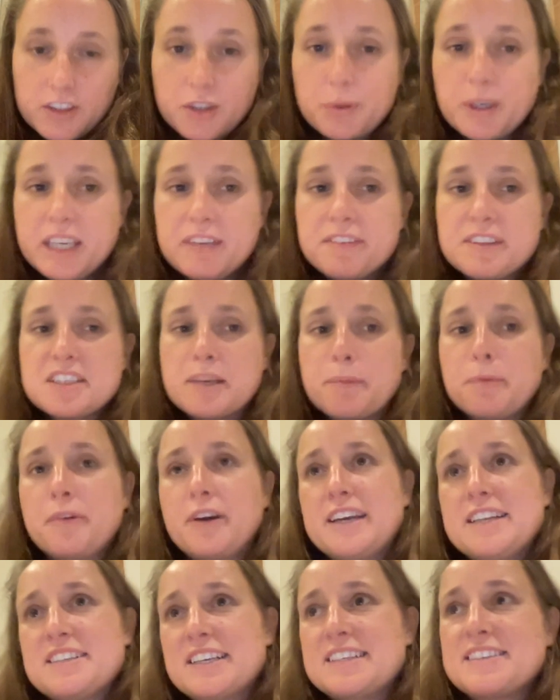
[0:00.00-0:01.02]
you even
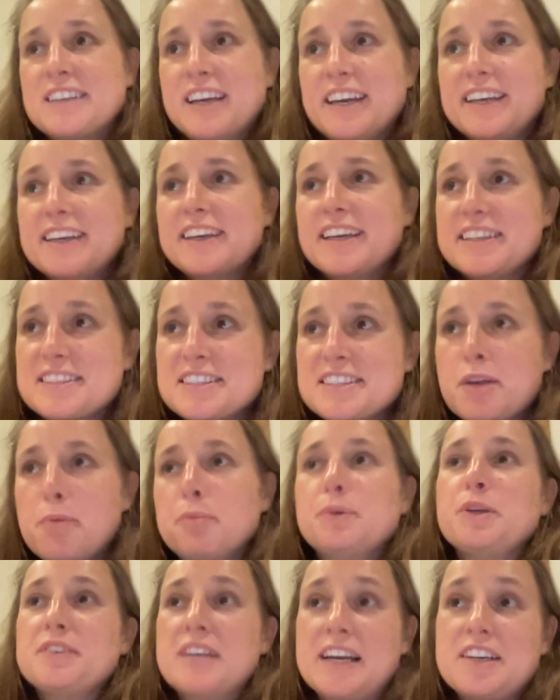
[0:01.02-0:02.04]
summarize it as like it's
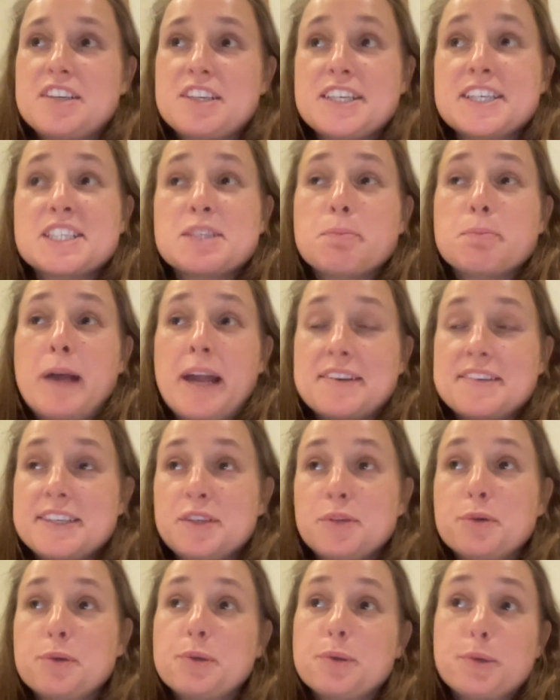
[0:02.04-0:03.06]
someone who's actually
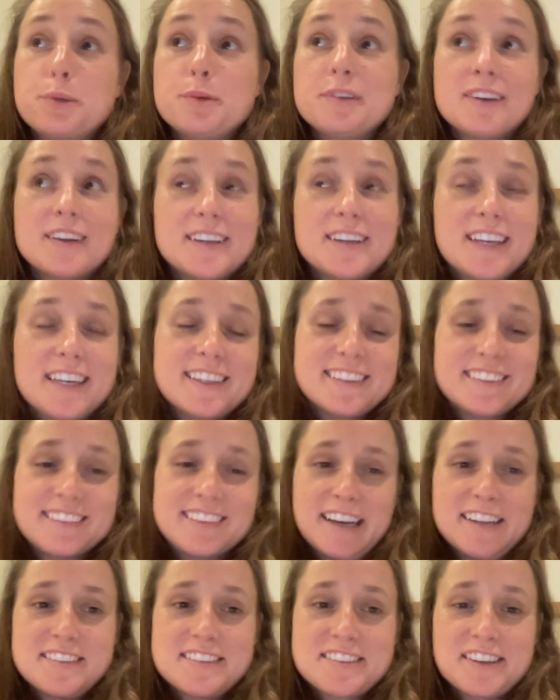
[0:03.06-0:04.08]
expecting your call? Like
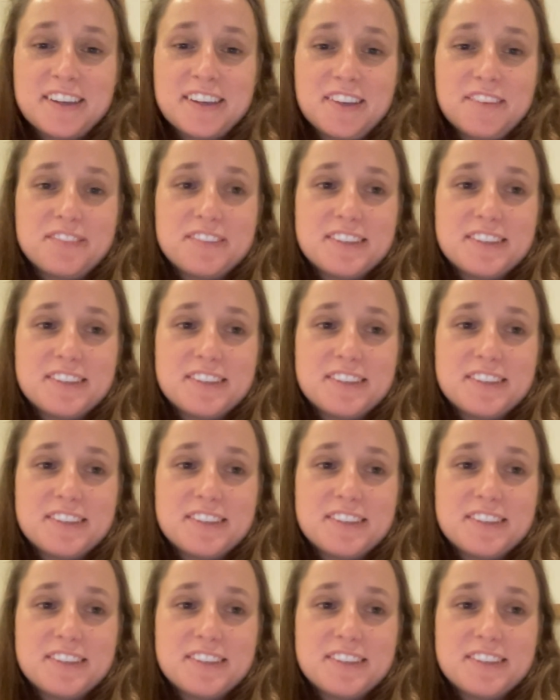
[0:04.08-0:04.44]
that's kind of the